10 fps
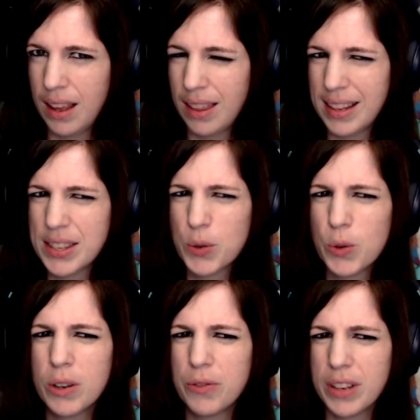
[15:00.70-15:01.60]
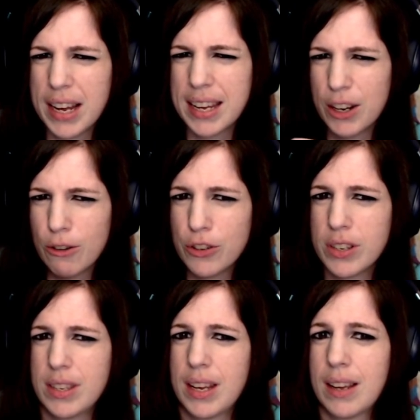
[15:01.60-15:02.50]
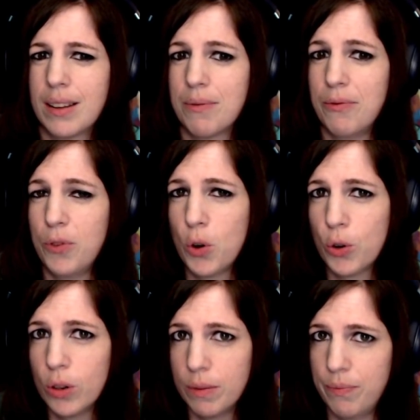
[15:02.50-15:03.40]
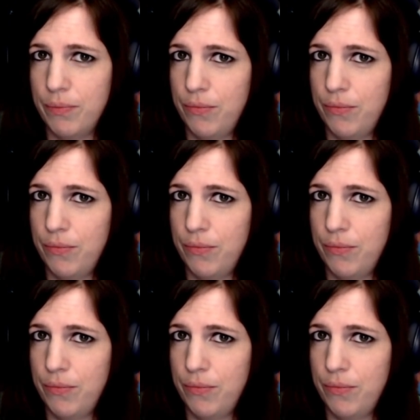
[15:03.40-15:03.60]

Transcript: That's sort of like, you know, just like a vocal...